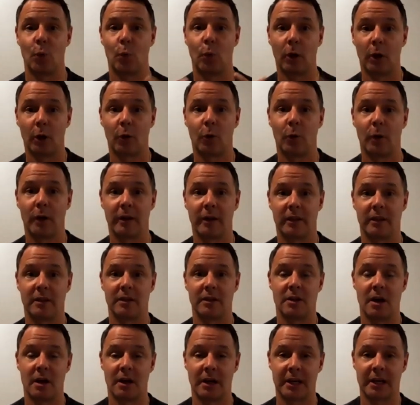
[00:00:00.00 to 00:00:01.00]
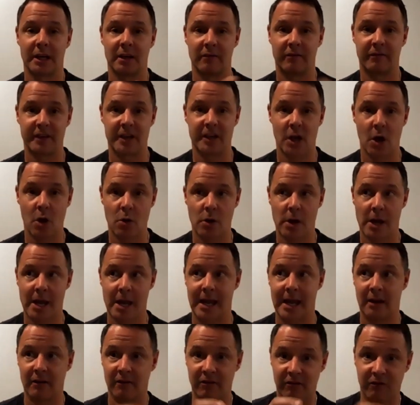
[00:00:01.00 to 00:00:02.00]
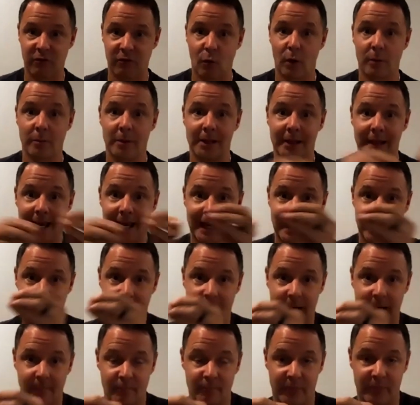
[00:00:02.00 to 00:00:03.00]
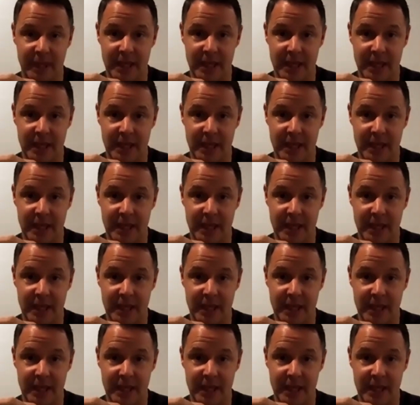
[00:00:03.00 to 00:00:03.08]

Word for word: work with Duncan and Fiona in formulating